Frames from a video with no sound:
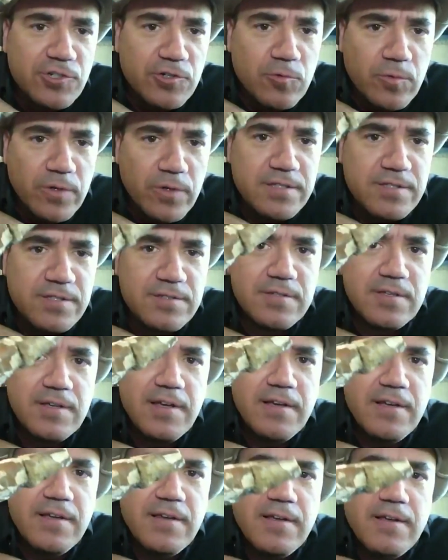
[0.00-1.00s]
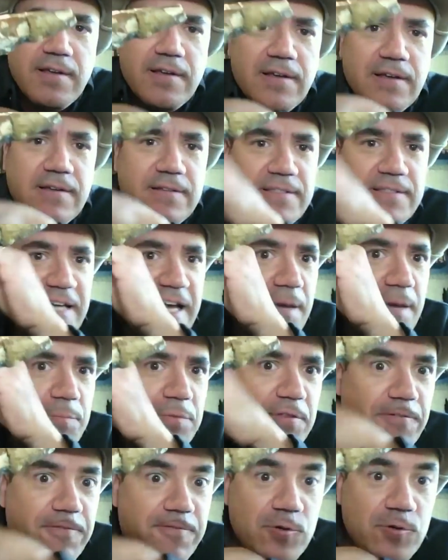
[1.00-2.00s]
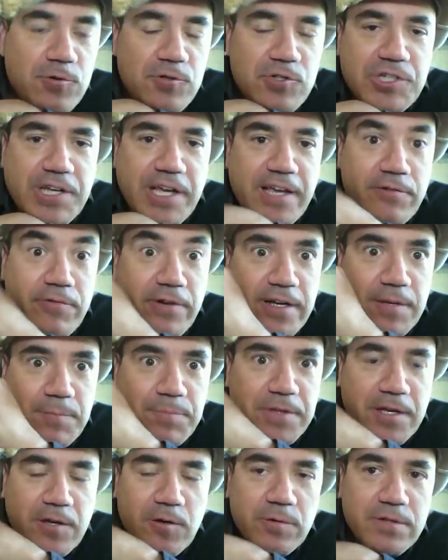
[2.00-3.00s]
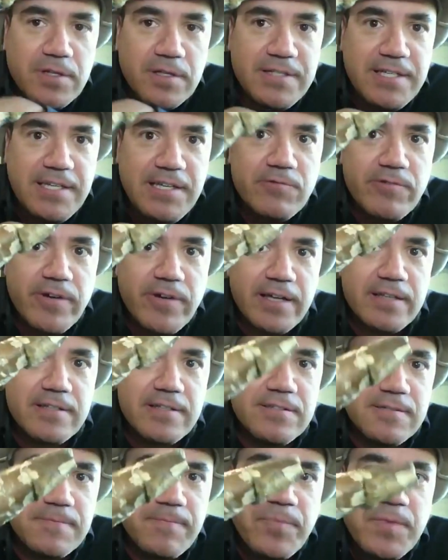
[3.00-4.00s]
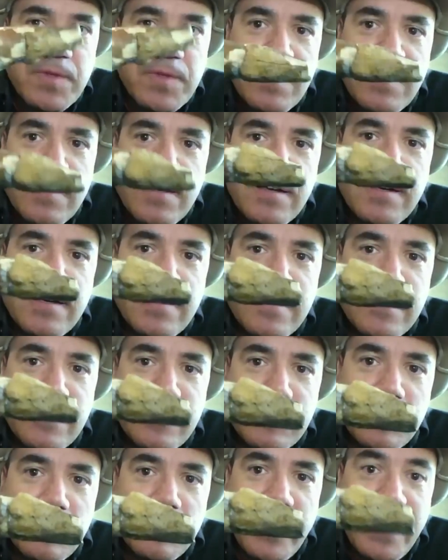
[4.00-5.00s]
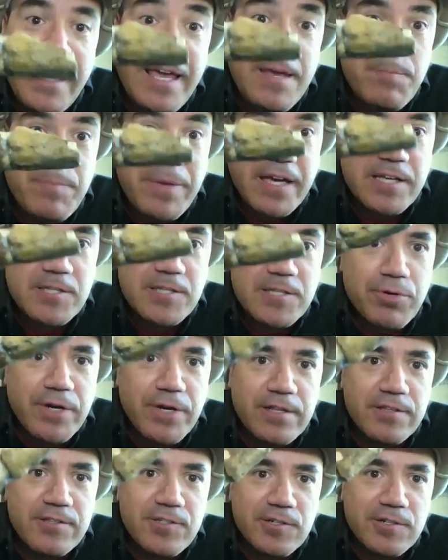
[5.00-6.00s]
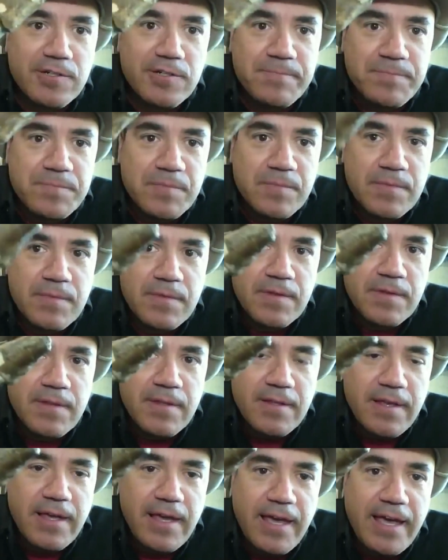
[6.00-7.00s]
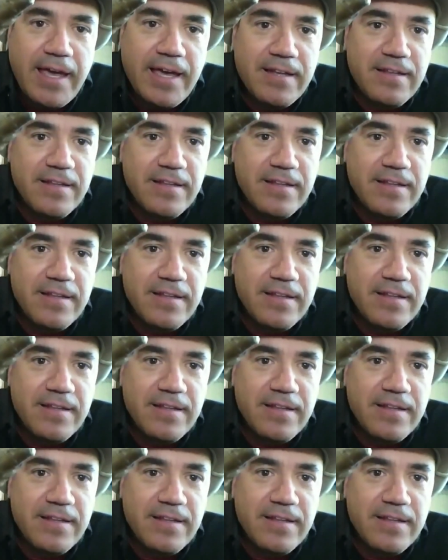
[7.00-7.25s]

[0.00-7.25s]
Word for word: ones, top of the food chain, right up there with the T-Rex. Apex predator, had